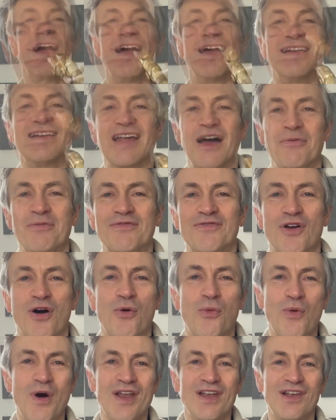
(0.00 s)
Now we've got
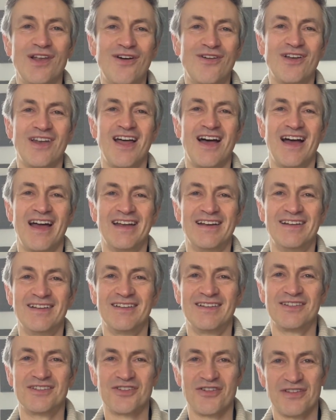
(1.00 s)
one long line
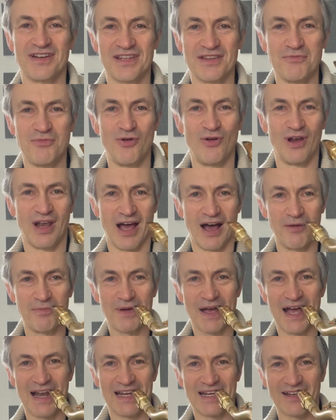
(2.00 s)
joining them all up,
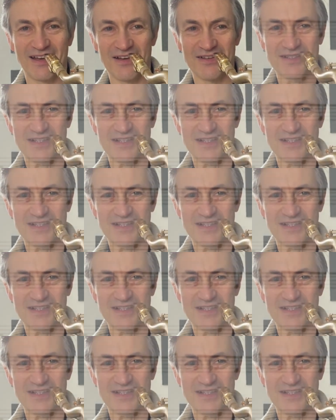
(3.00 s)
and it goes